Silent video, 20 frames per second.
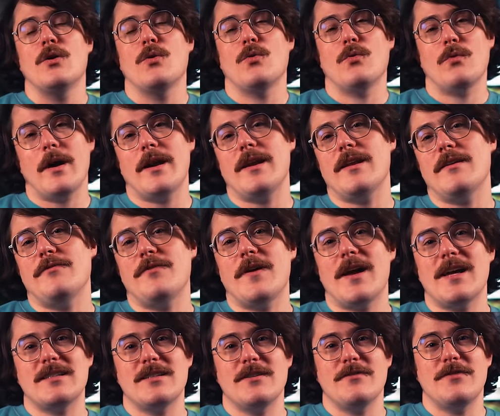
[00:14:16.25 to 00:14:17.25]
Writing
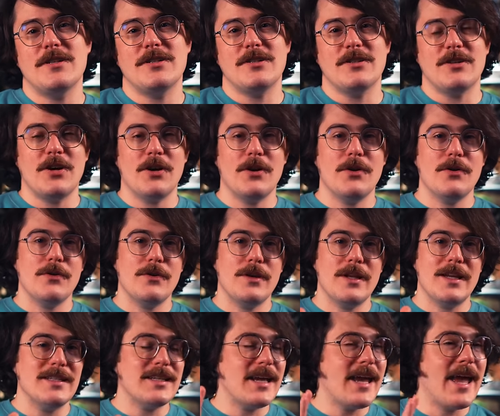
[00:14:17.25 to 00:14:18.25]
fast and efficient
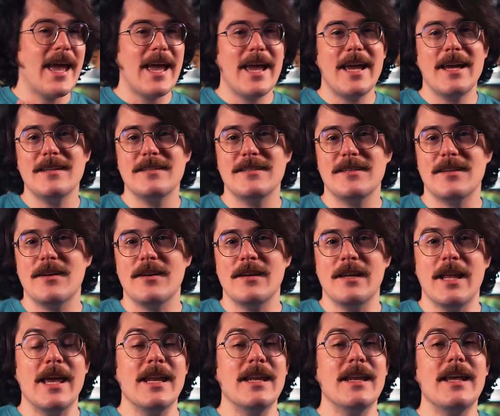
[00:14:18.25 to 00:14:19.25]
code is a
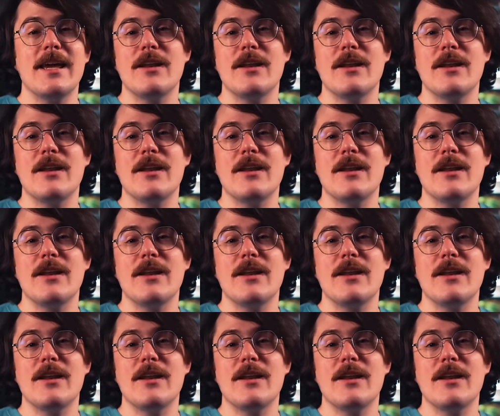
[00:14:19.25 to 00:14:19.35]
hands-on and